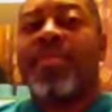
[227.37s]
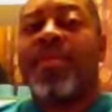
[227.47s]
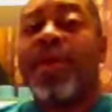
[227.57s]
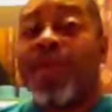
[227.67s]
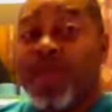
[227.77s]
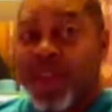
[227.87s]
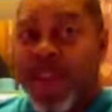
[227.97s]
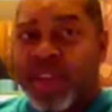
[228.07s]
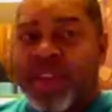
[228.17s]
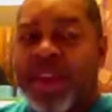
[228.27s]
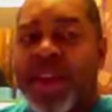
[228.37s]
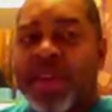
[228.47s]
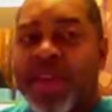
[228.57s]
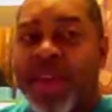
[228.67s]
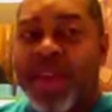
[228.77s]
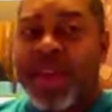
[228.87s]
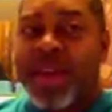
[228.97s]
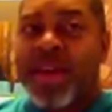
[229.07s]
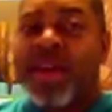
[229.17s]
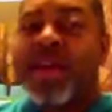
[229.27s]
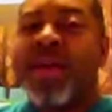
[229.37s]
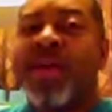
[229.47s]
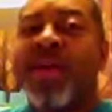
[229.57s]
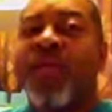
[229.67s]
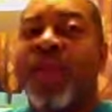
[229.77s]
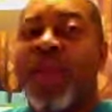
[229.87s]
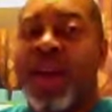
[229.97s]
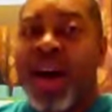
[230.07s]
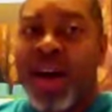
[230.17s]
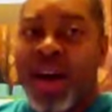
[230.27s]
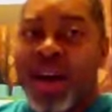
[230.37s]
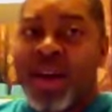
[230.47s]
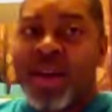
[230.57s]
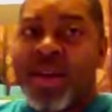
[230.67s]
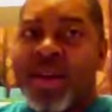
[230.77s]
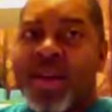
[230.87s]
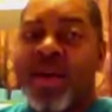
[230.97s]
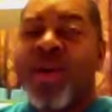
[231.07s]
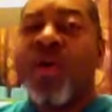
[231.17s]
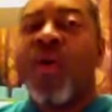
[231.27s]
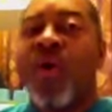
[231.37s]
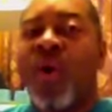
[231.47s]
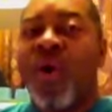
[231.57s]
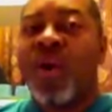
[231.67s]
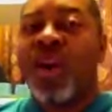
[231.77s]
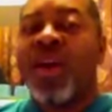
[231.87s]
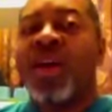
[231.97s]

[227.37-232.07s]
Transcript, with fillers: People do that same thing with God all